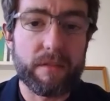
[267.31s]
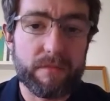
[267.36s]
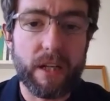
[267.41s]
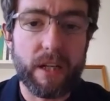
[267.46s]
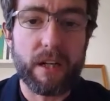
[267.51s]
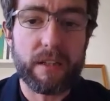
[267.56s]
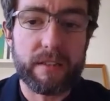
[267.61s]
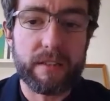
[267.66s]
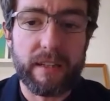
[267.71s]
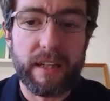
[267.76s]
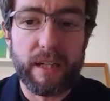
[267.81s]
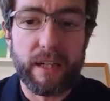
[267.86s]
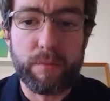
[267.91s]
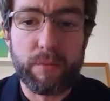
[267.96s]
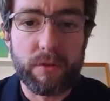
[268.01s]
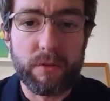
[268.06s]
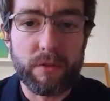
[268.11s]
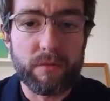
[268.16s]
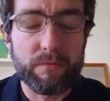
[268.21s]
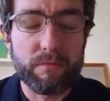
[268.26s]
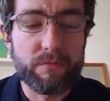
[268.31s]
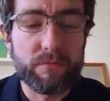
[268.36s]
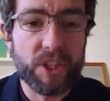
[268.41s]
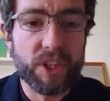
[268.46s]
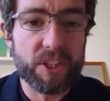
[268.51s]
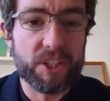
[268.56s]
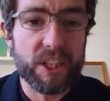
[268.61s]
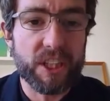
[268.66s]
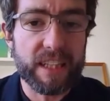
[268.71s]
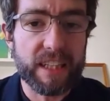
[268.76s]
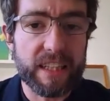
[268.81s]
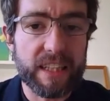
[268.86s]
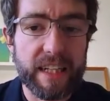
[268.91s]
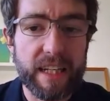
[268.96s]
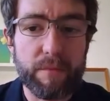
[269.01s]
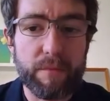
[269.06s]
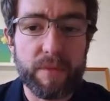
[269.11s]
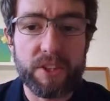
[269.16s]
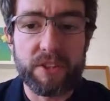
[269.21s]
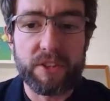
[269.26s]
archetypal Churchillian
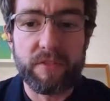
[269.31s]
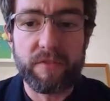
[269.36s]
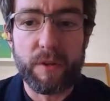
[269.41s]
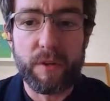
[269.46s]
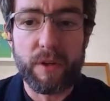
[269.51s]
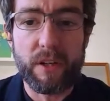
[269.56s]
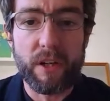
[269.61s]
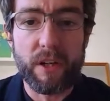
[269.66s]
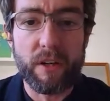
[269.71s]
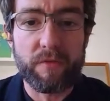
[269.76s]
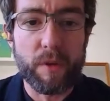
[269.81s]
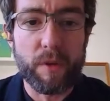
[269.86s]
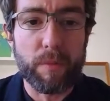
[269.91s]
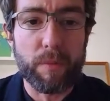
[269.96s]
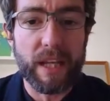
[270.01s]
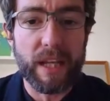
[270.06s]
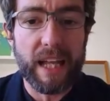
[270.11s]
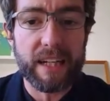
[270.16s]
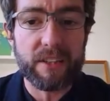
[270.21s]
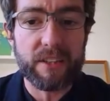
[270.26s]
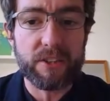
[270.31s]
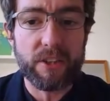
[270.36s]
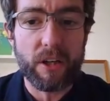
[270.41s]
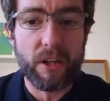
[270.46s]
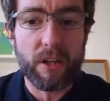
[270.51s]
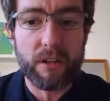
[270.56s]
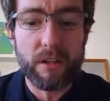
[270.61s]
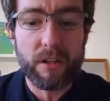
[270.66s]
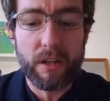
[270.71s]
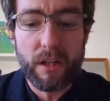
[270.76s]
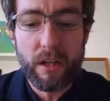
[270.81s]
image of the black dog